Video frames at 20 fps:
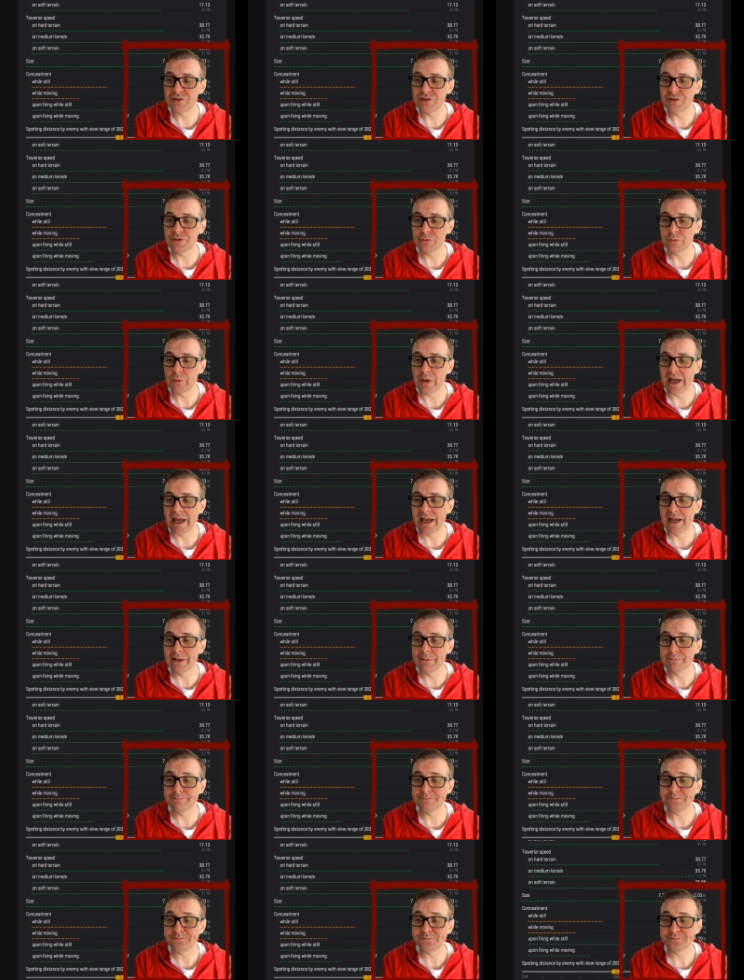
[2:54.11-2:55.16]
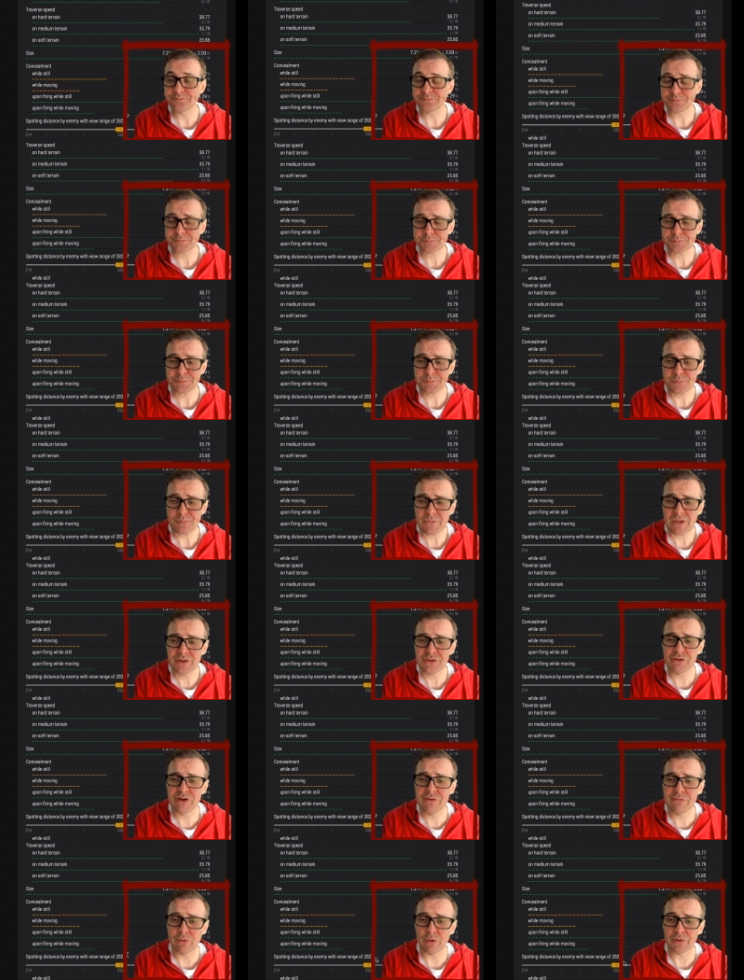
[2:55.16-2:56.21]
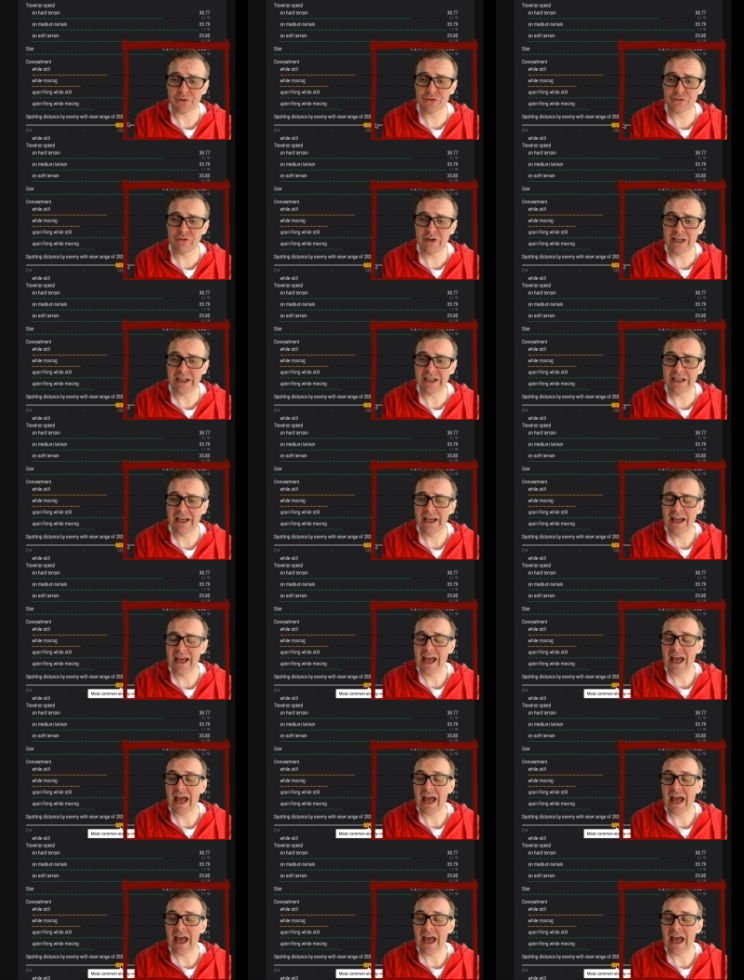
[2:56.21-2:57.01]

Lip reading: to 343.